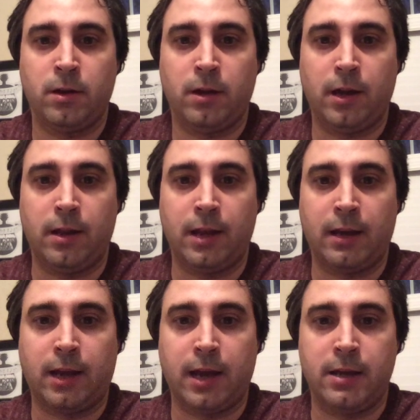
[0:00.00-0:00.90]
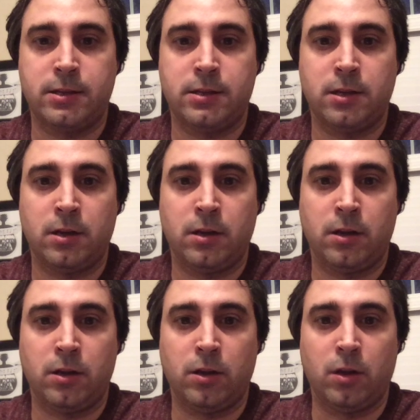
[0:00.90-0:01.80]
In that case,
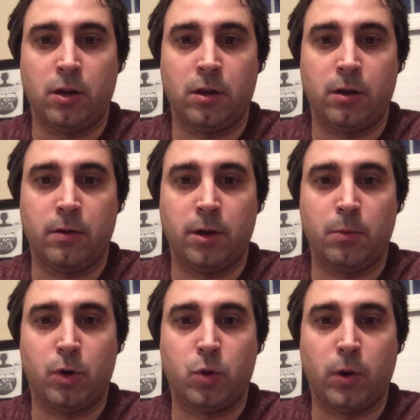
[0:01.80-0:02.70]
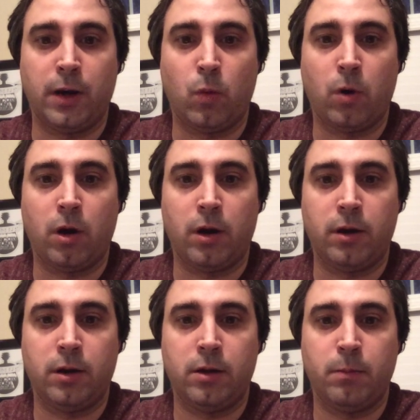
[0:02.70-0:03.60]
the number
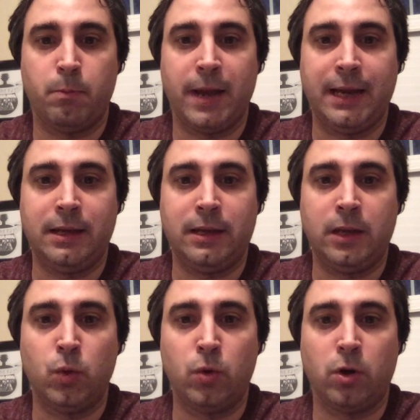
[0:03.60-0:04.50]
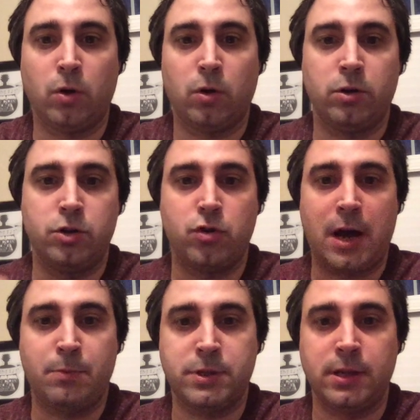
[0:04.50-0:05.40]
21, 21,
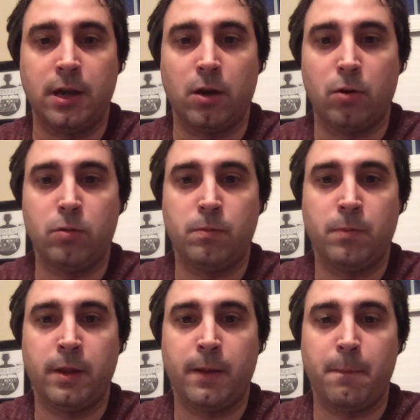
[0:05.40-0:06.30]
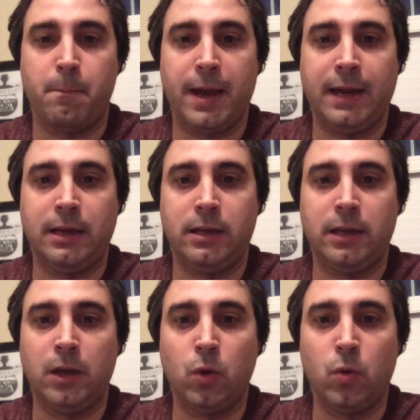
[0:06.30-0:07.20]
drops the O,
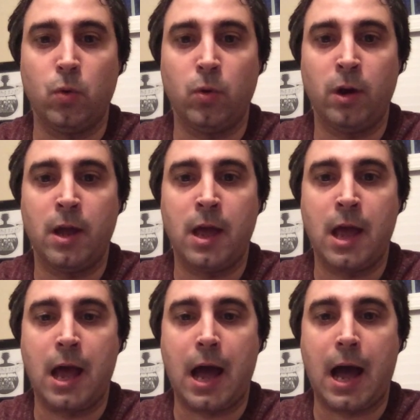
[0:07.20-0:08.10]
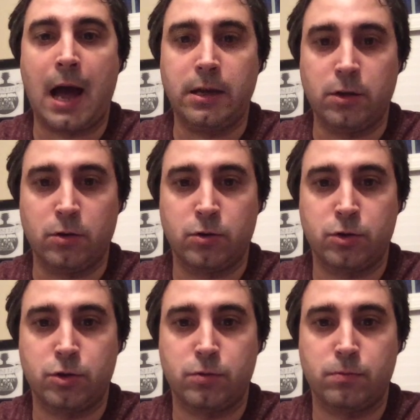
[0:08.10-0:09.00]
21 años.